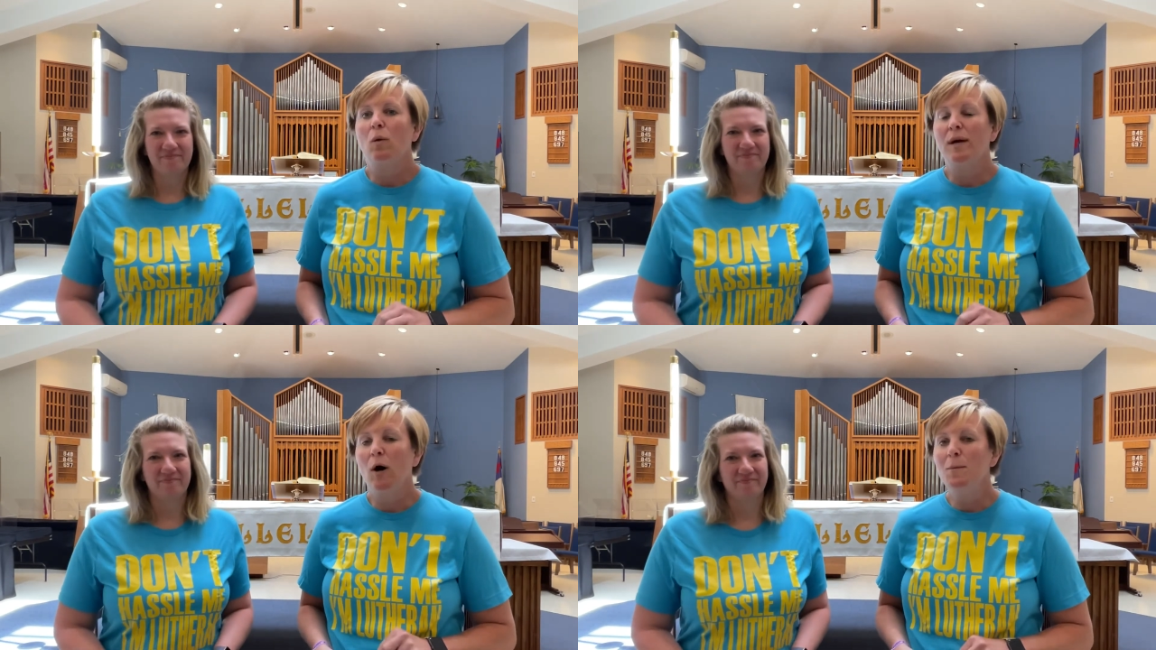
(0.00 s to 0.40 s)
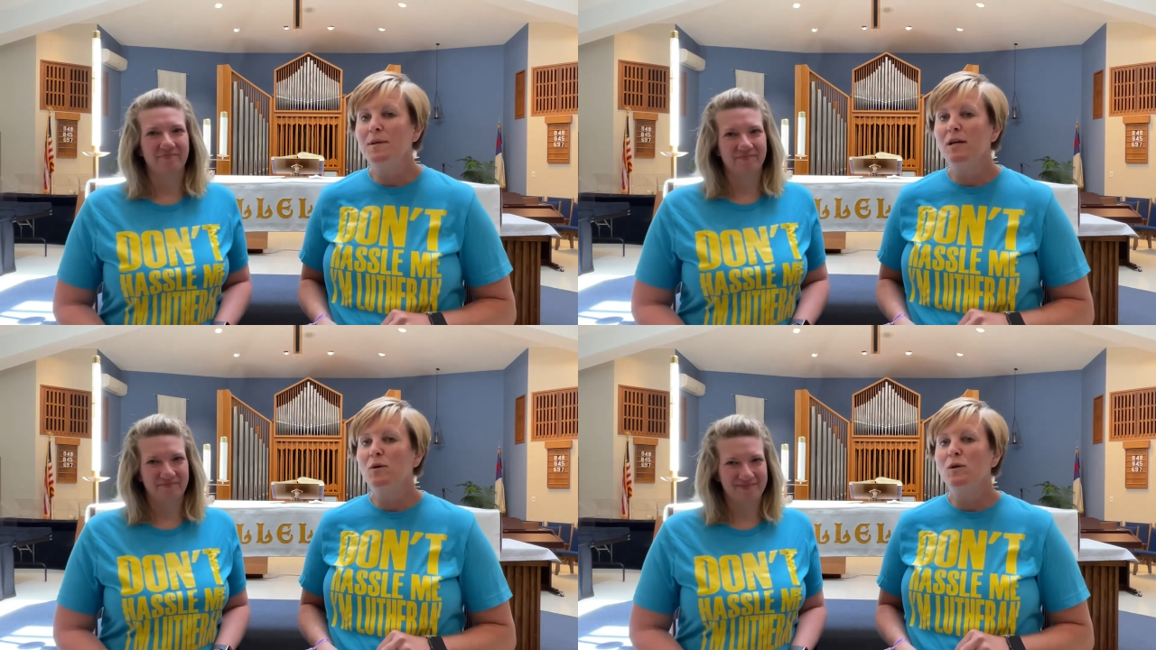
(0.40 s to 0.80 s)
Speaker 1: we hope
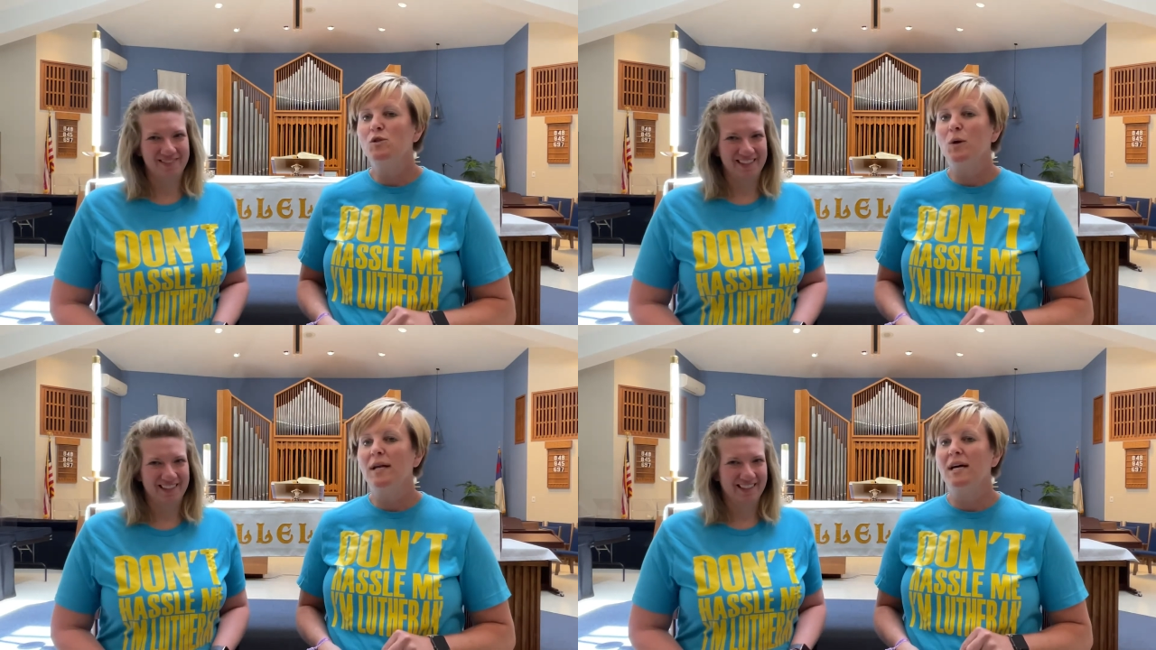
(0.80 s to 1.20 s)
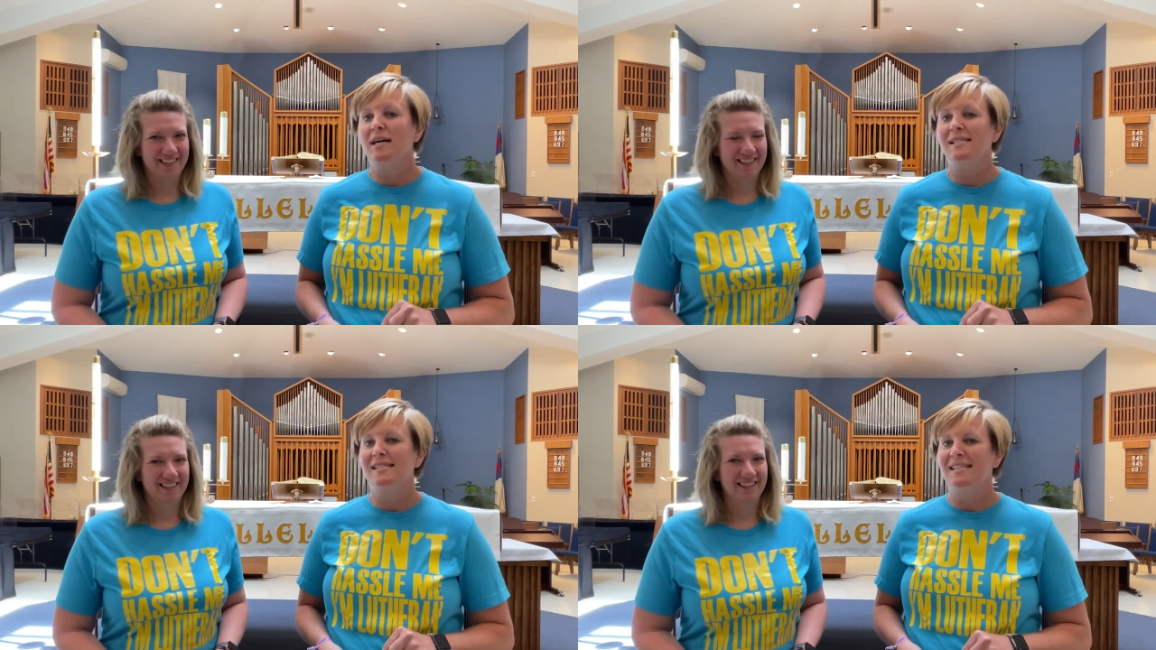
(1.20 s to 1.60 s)
that you will join
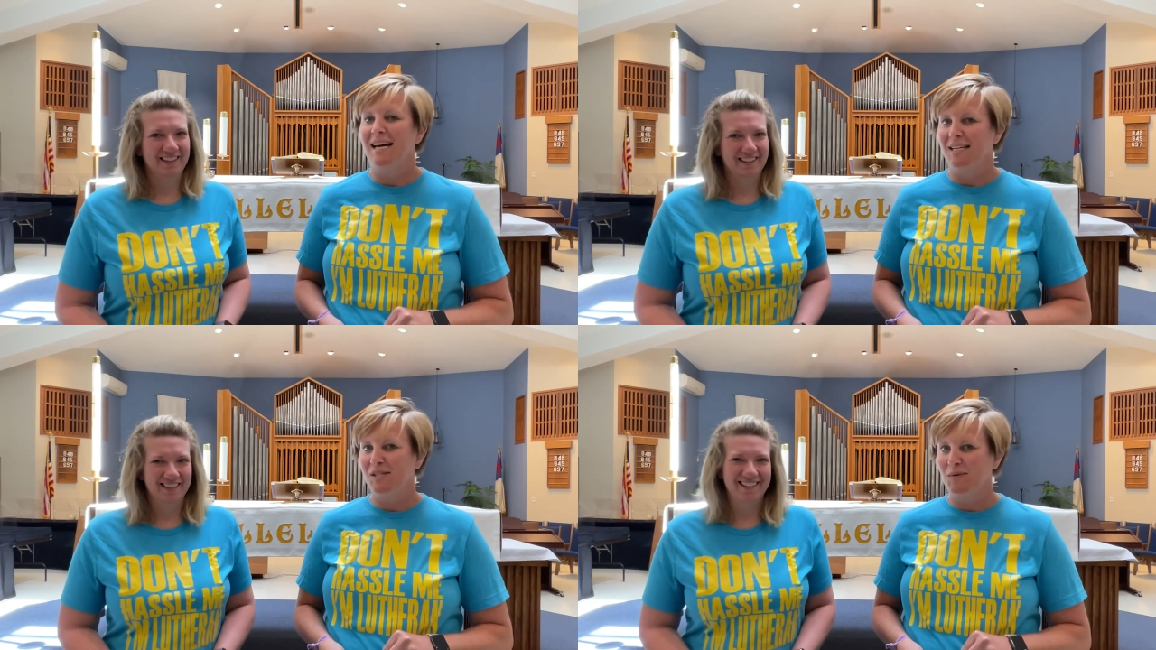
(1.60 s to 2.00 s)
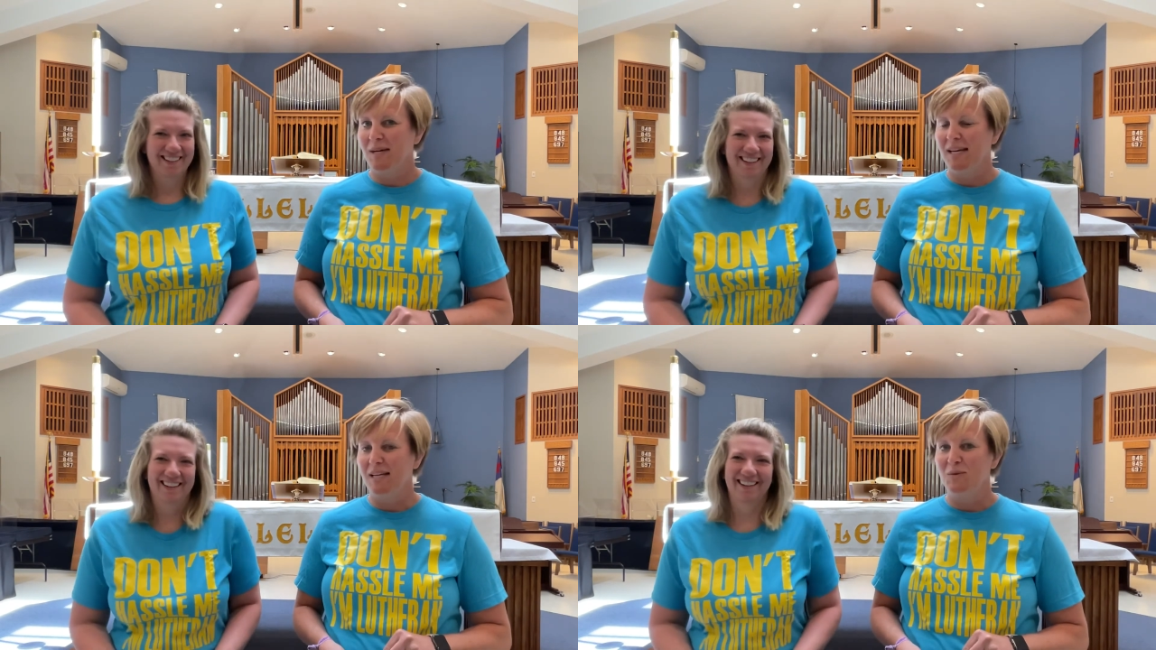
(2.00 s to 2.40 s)
us next
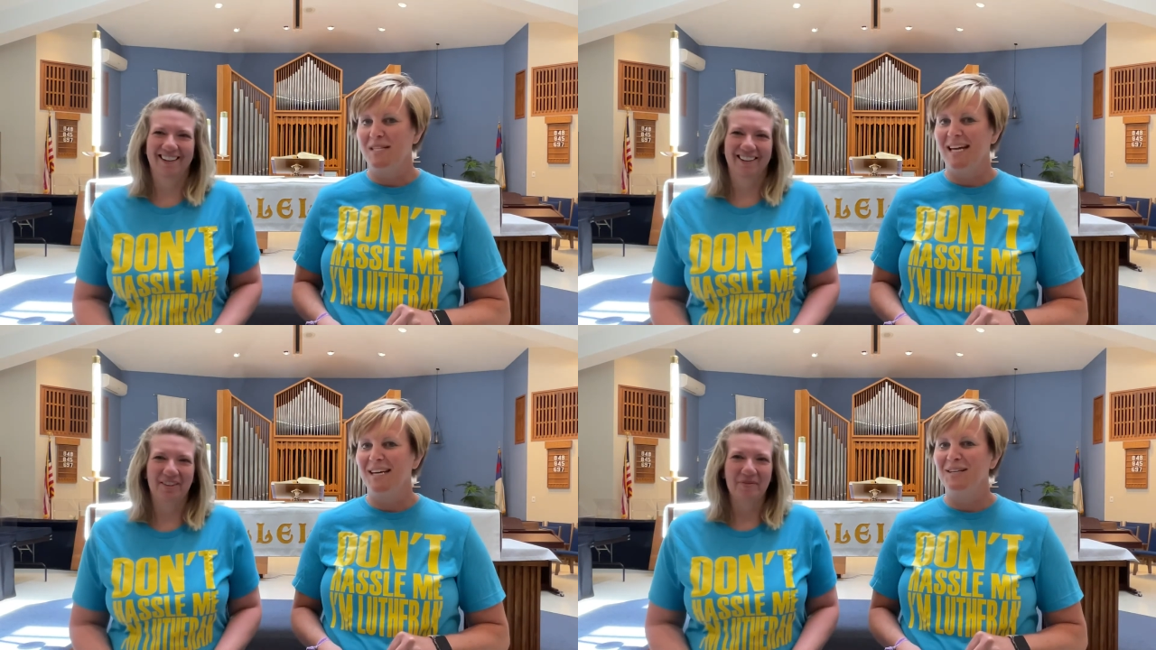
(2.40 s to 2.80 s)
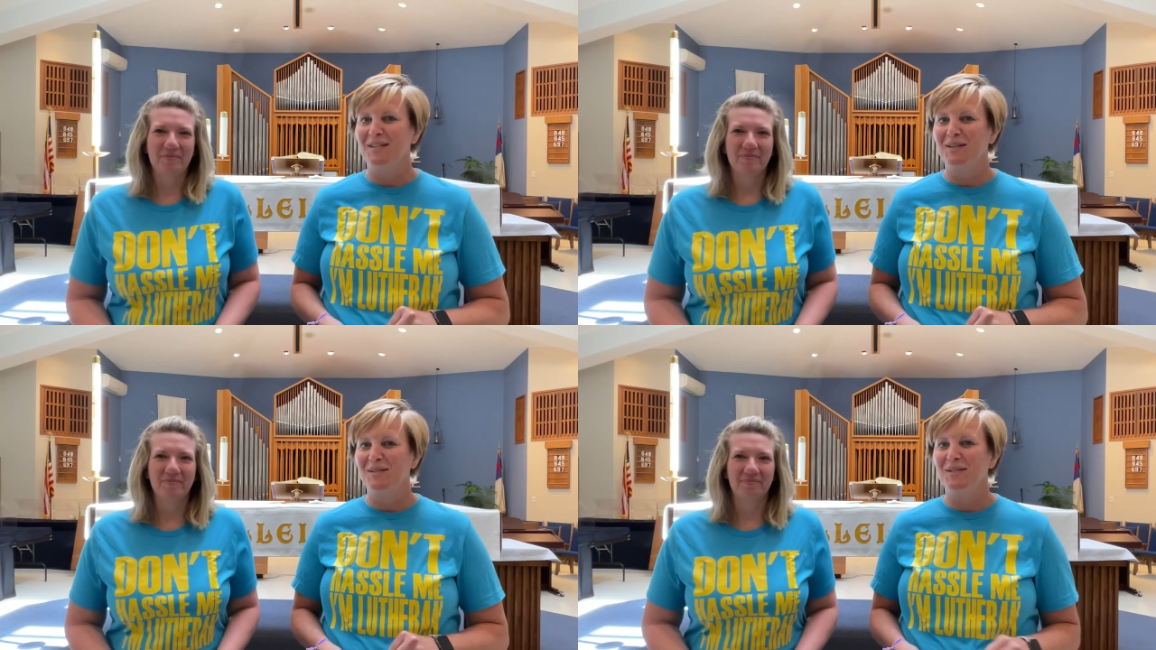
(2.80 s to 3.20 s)
week as we take a
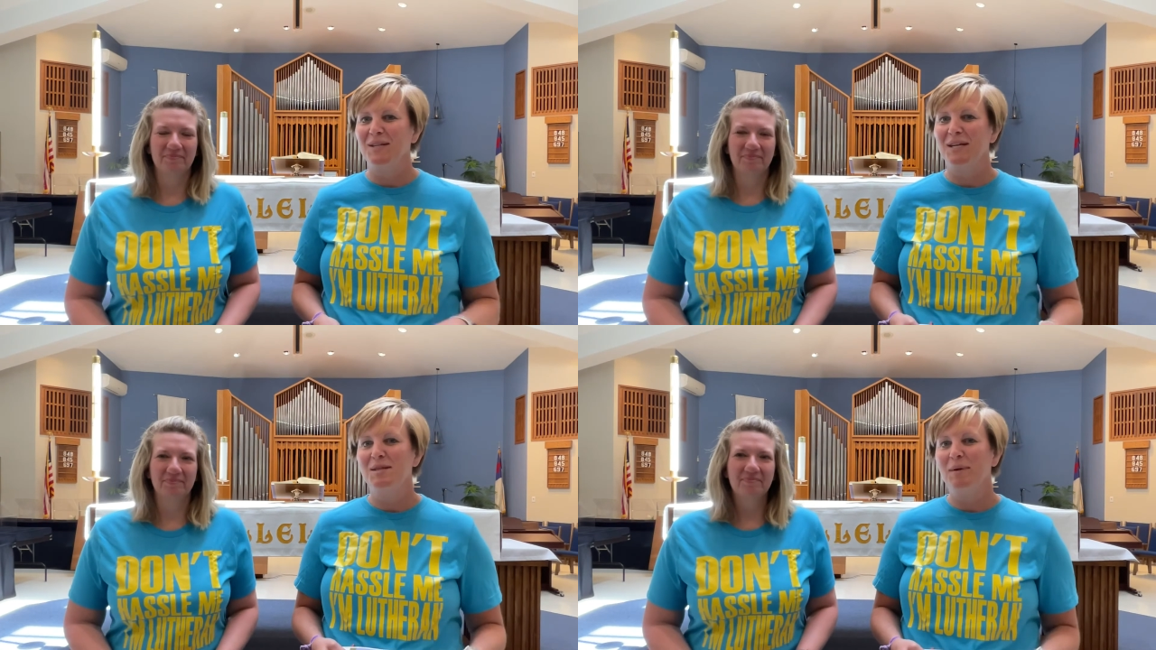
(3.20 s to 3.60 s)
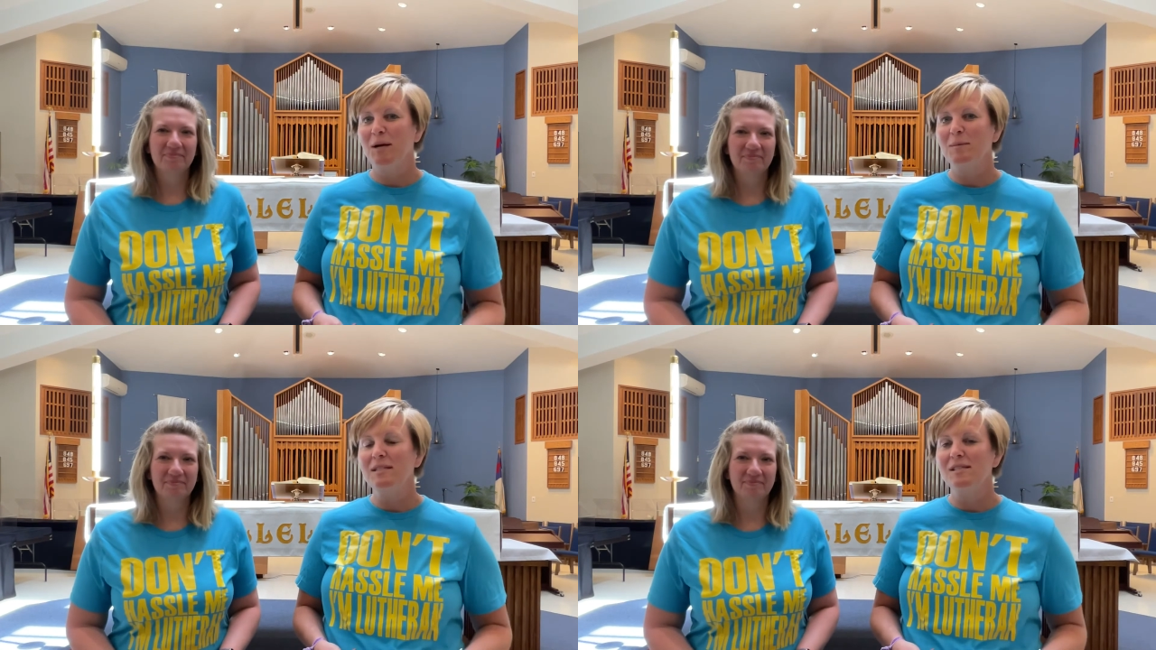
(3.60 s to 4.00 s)
closer look at the
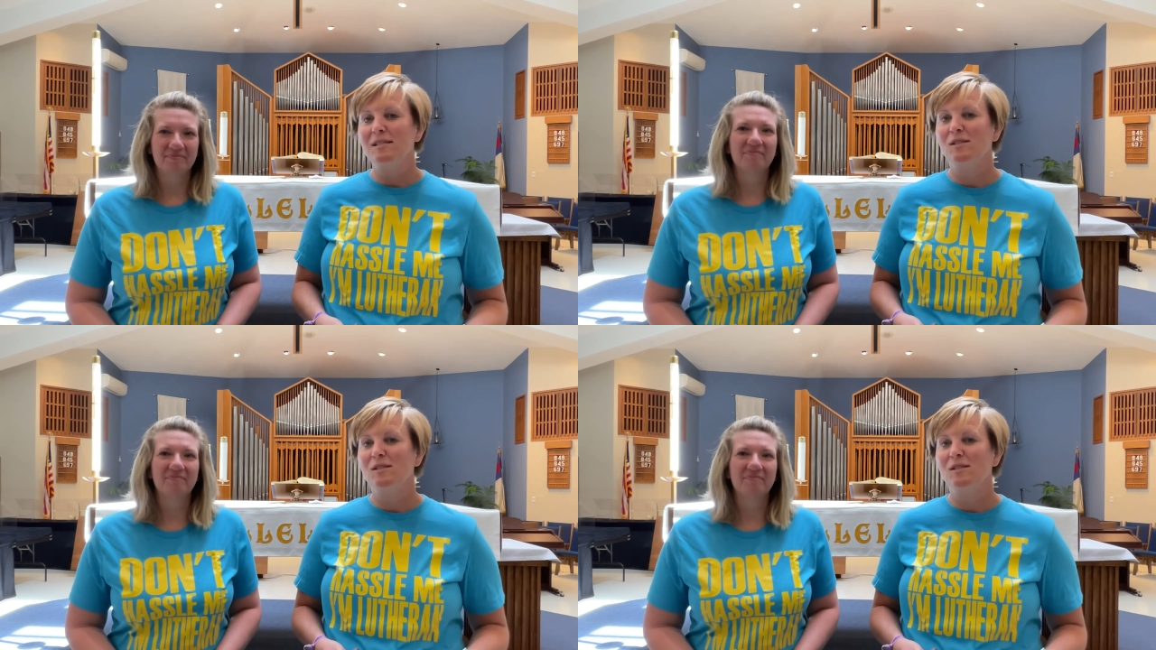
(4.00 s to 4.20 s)
paraments